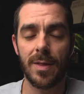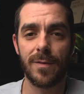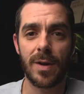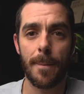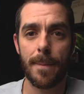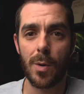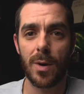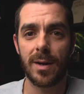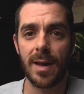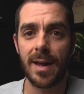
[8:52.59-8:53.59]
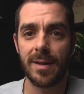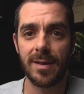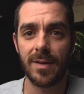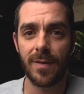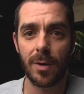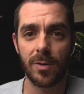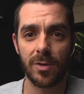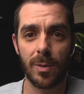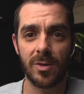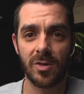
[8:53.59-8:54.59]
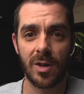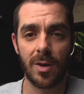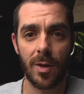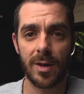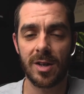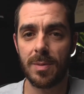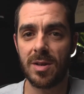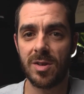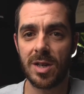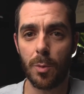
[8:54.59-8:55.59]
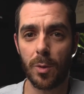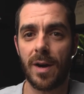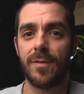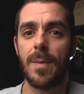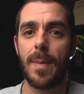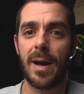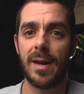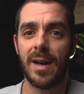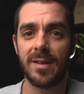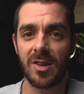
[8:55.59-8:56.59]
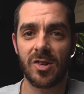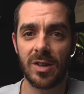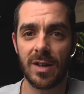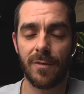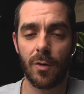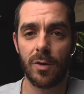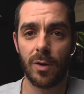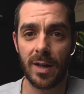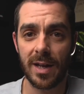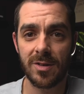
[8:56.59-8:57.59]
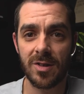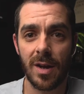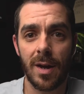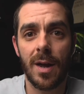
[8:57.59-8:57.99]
they've got built-in ND filters, which is another expense that you won't have to buy additionally for your lens,